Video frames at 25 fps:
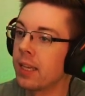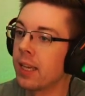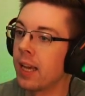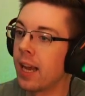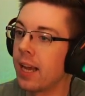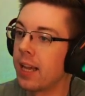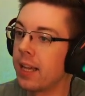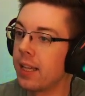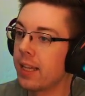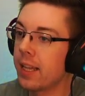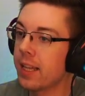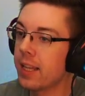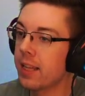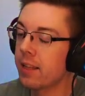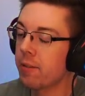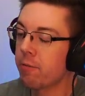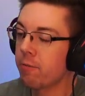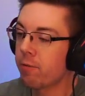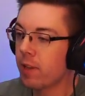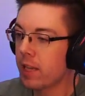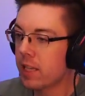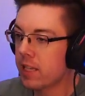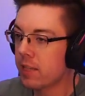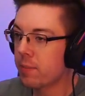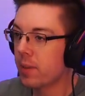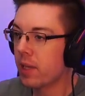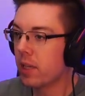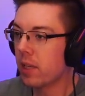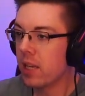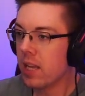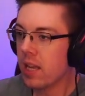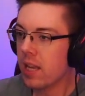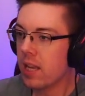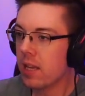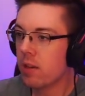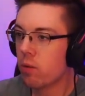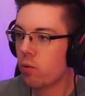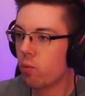I like the
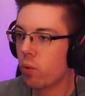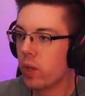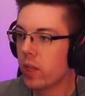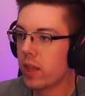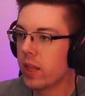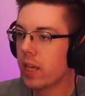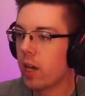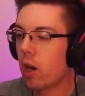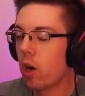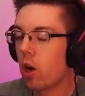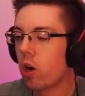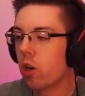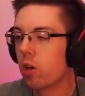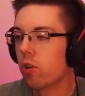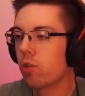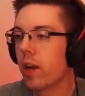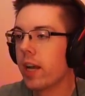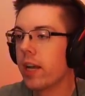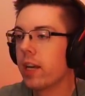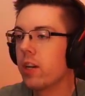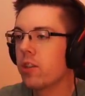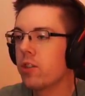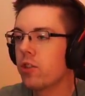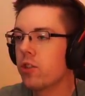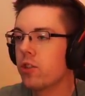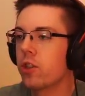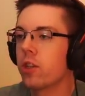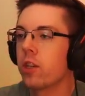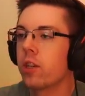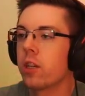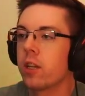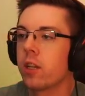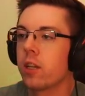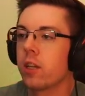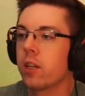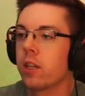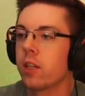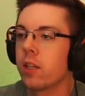flexibility with the Hog Riders,
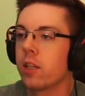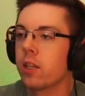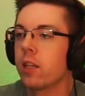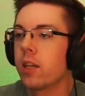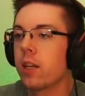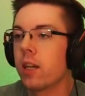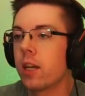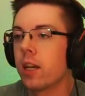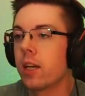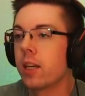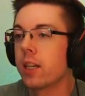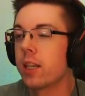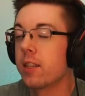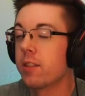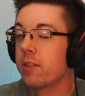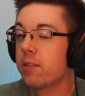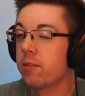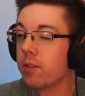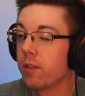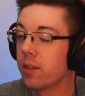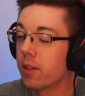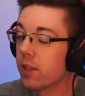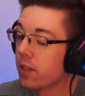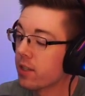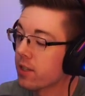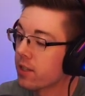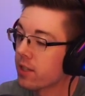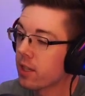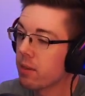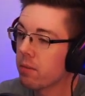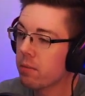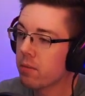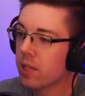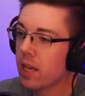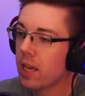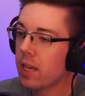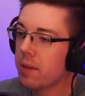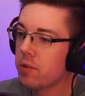because
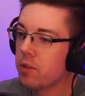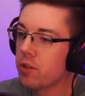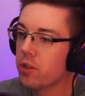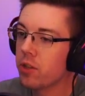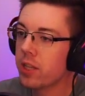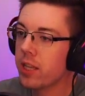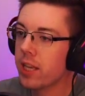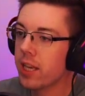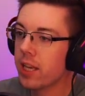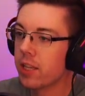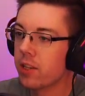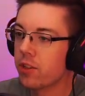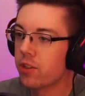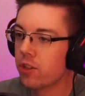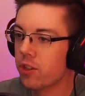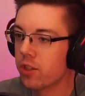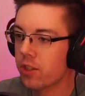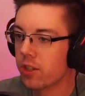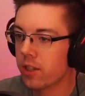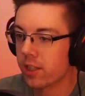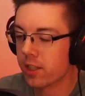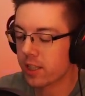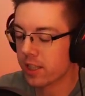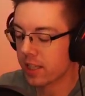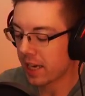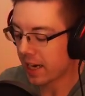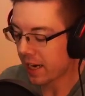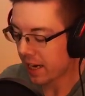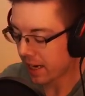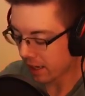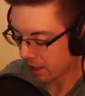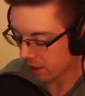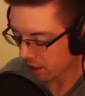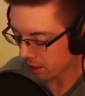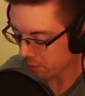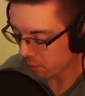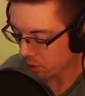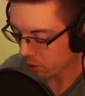sometimes you get just a
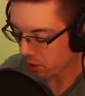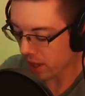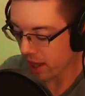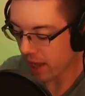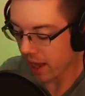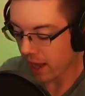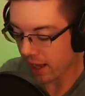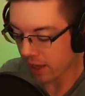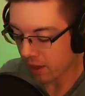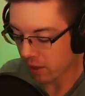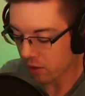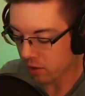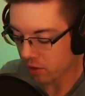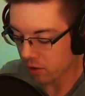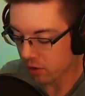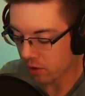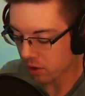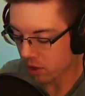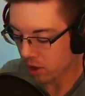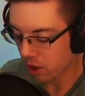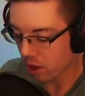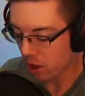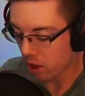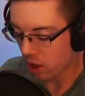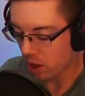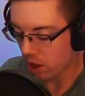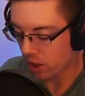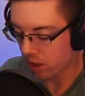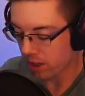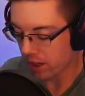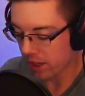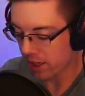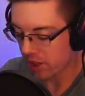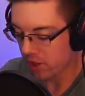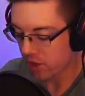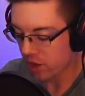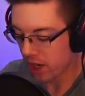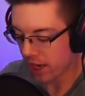terrible angle on
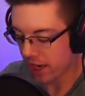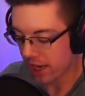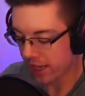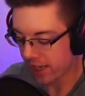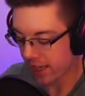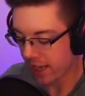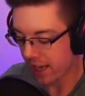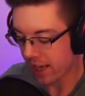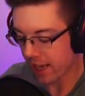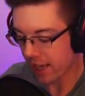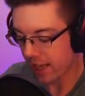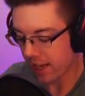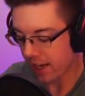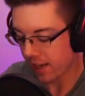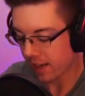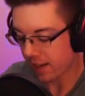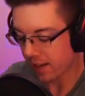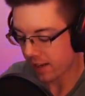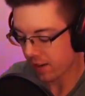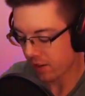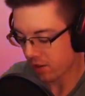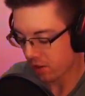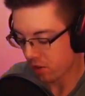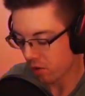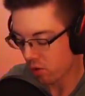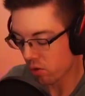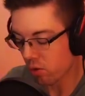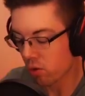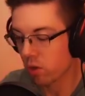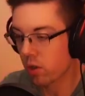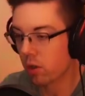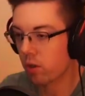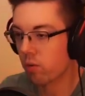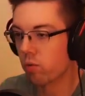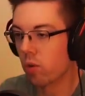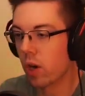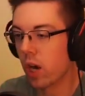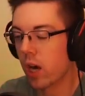a giant cannon
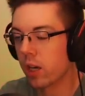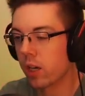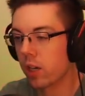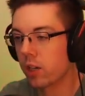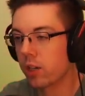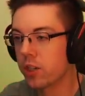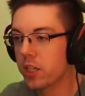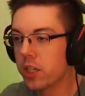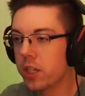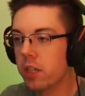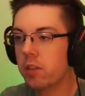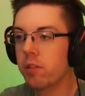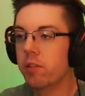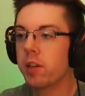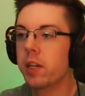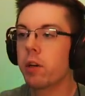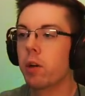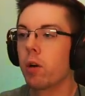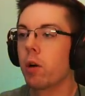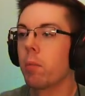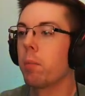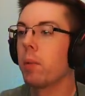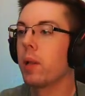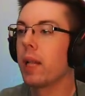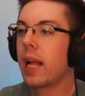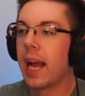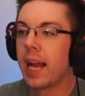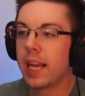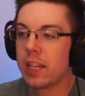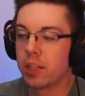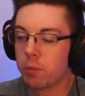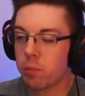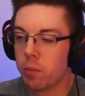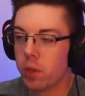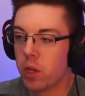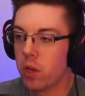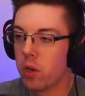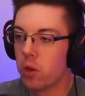or a rocket artillery or a
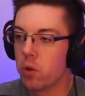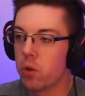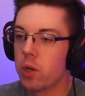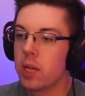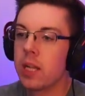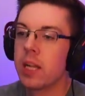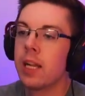blast bow,